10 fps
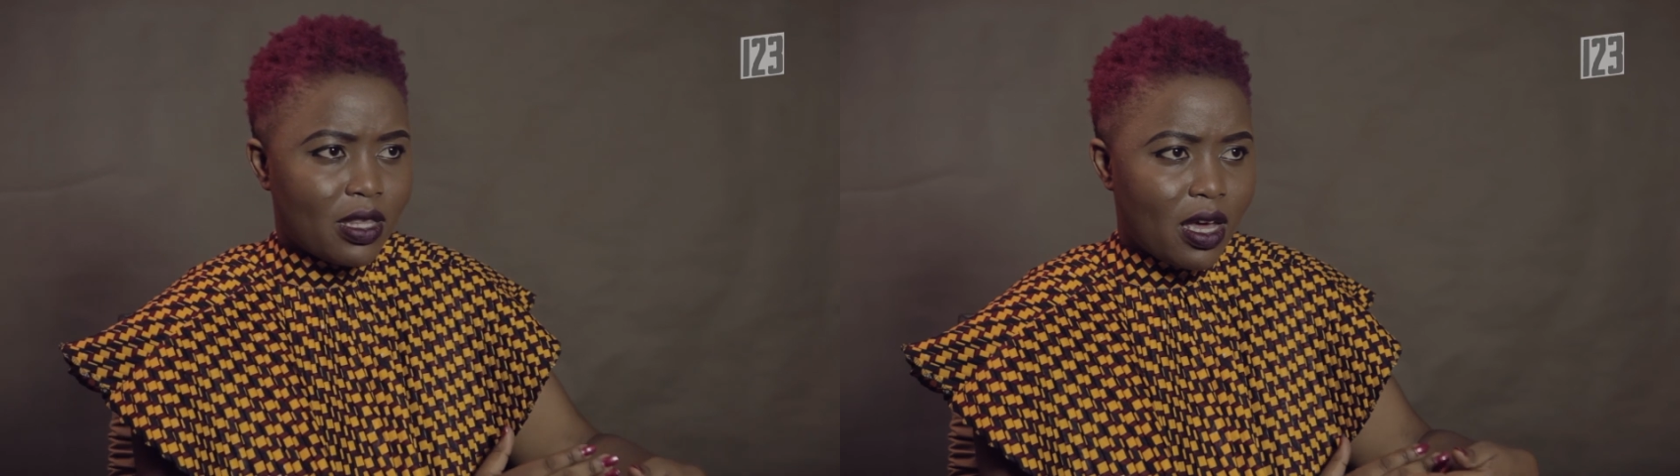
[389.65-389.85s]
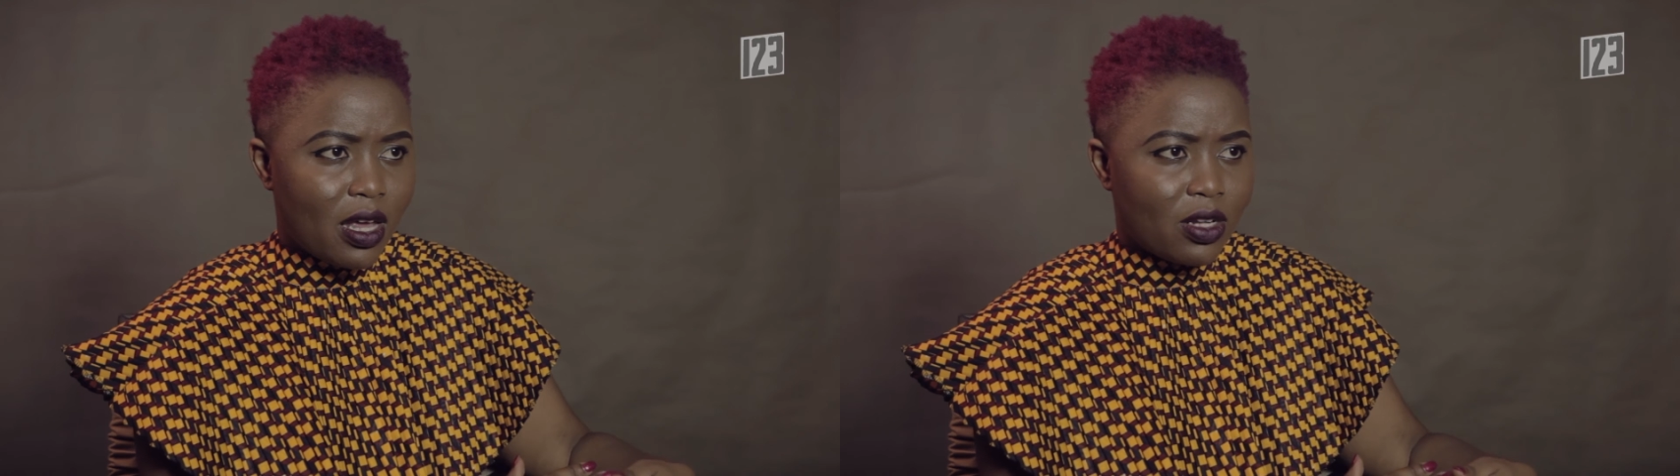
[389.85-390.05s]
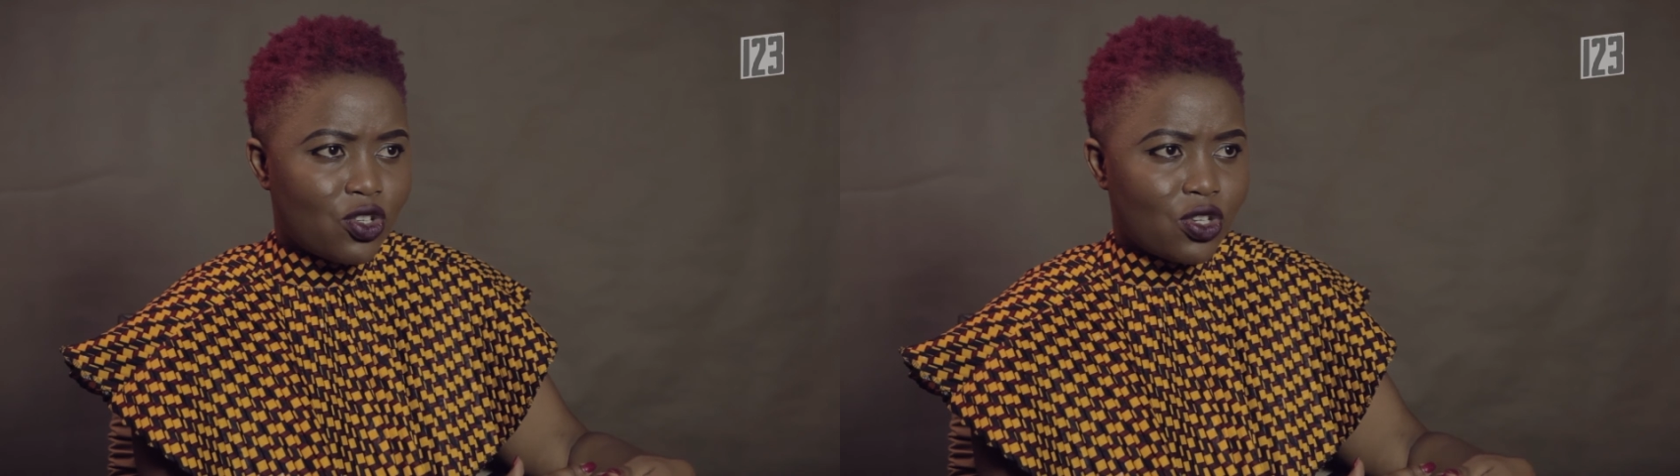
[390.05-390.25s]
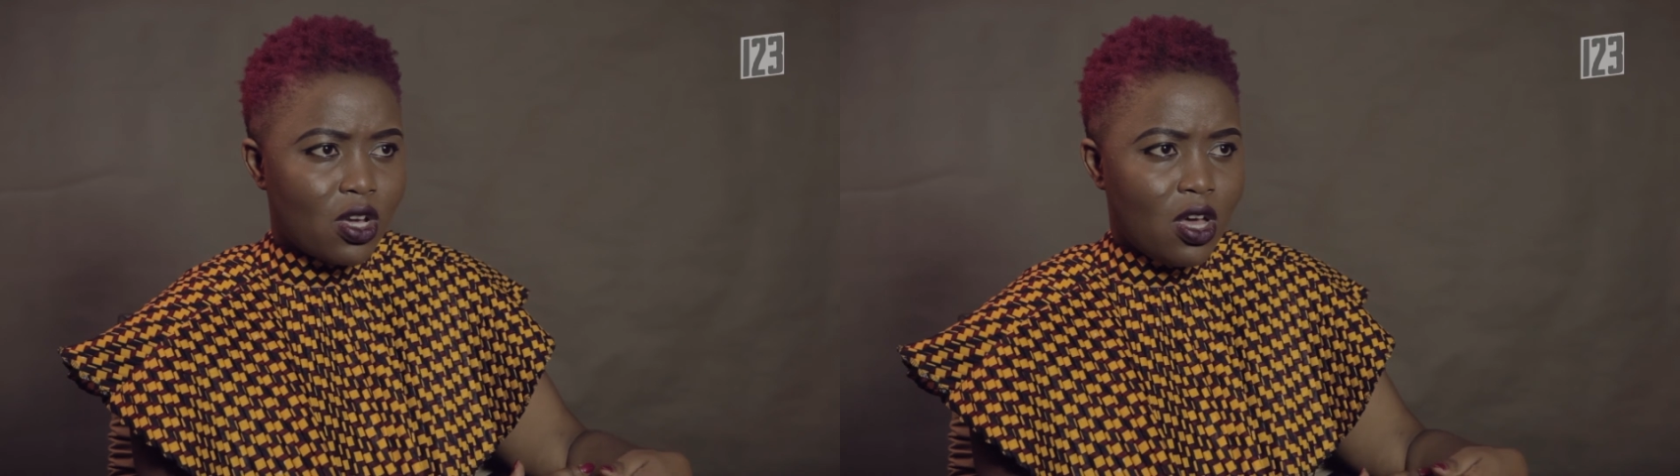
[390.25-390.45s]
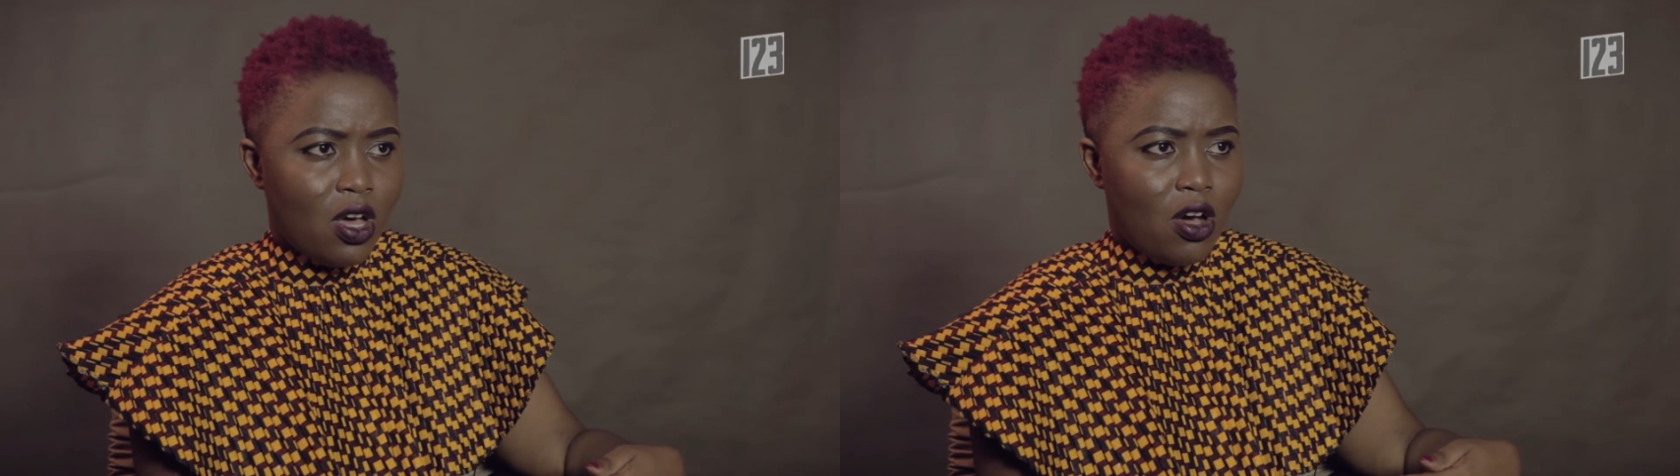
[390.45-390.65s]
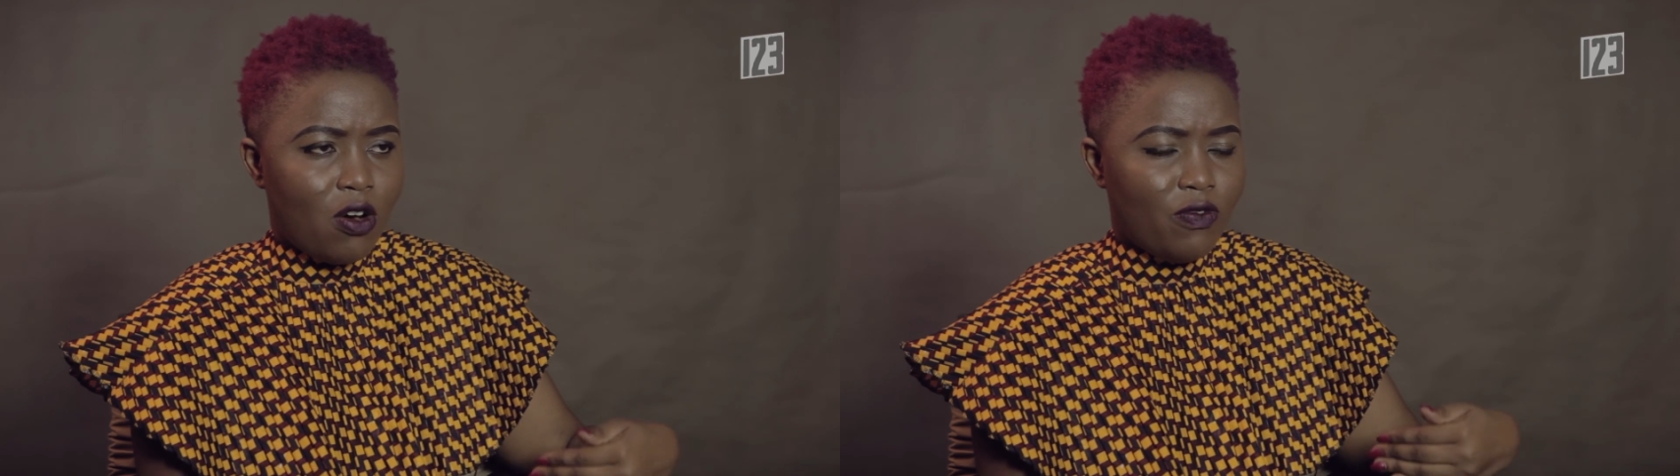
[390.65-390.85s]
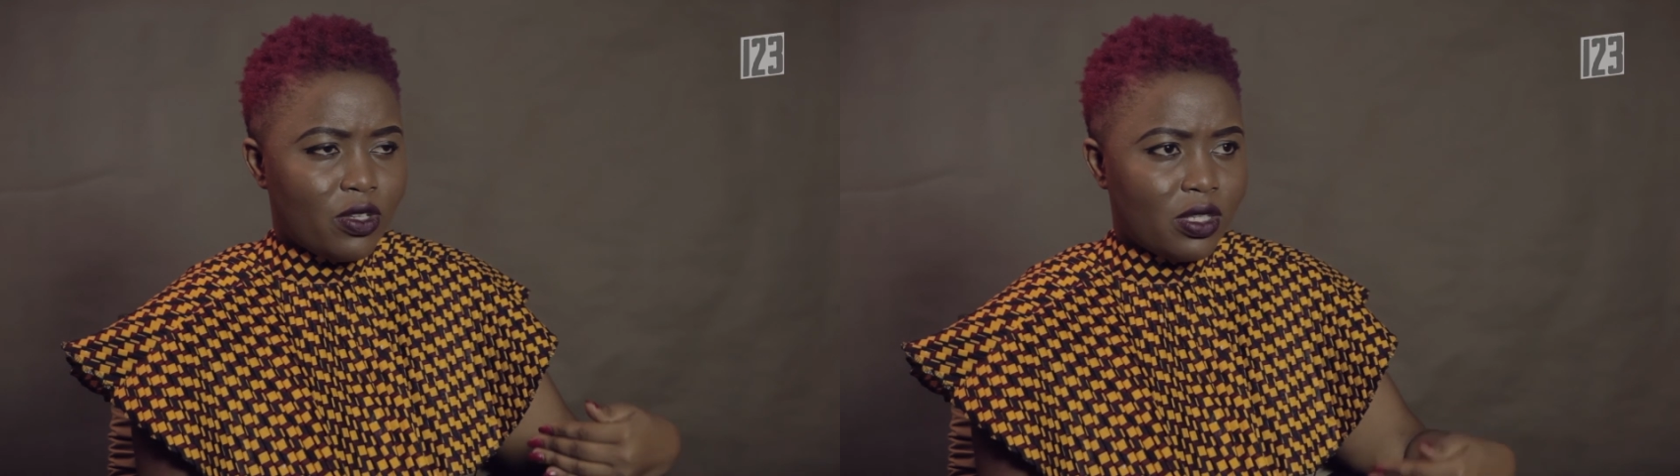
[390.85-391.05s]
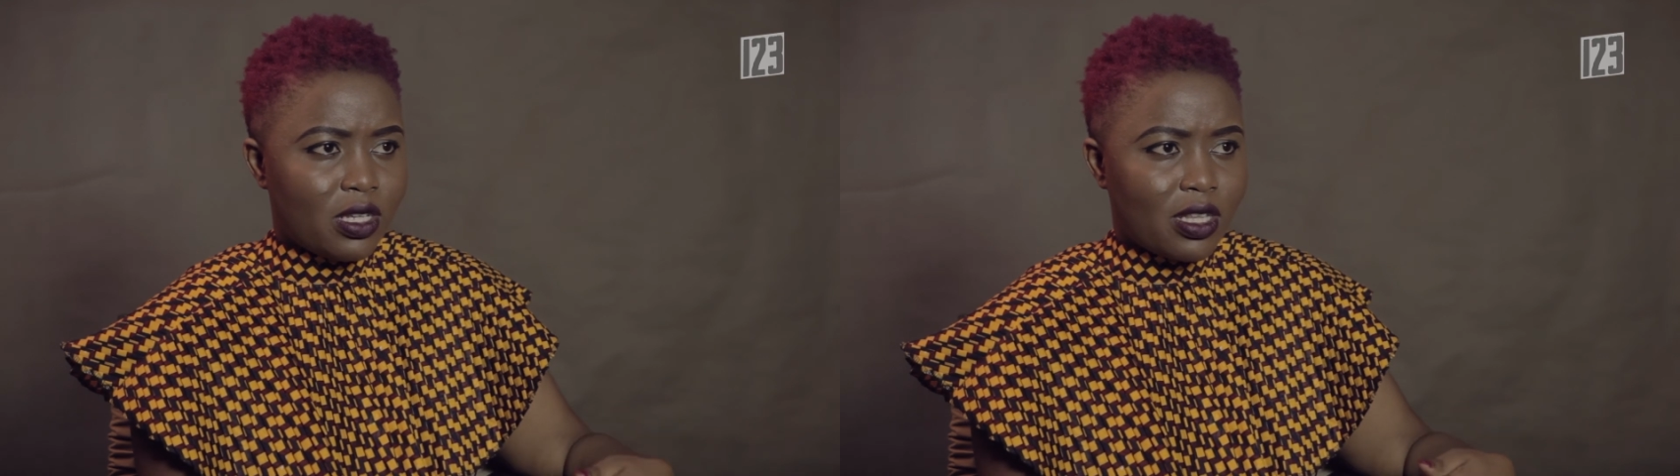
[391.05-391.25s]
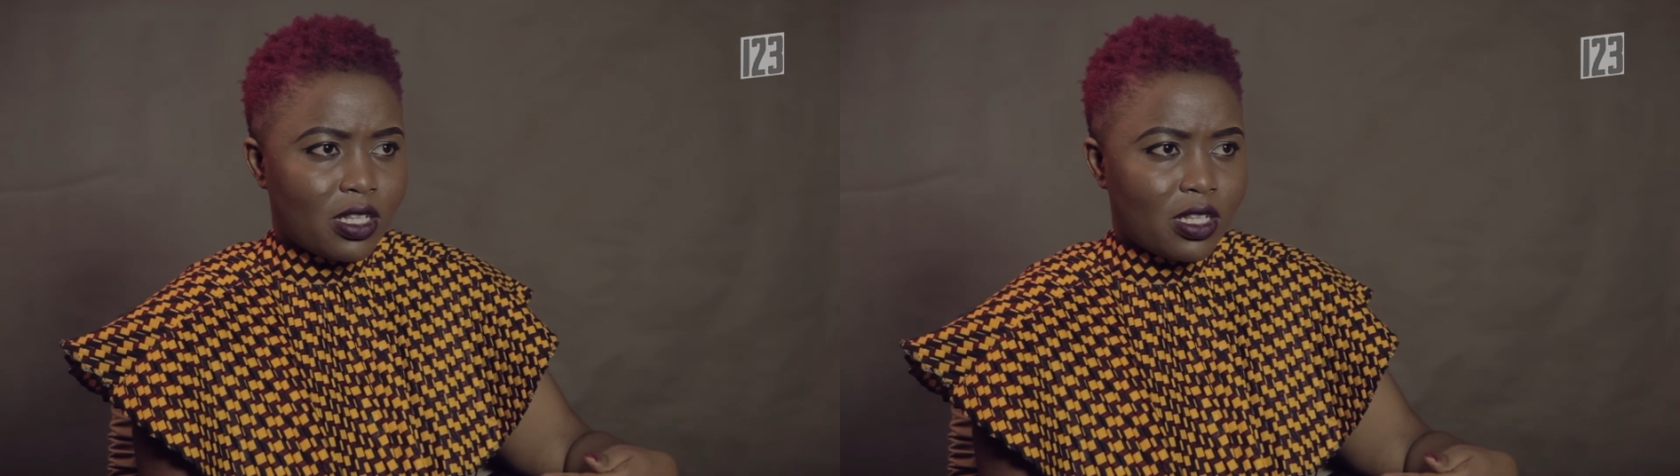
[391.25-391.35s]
the edge of your seat?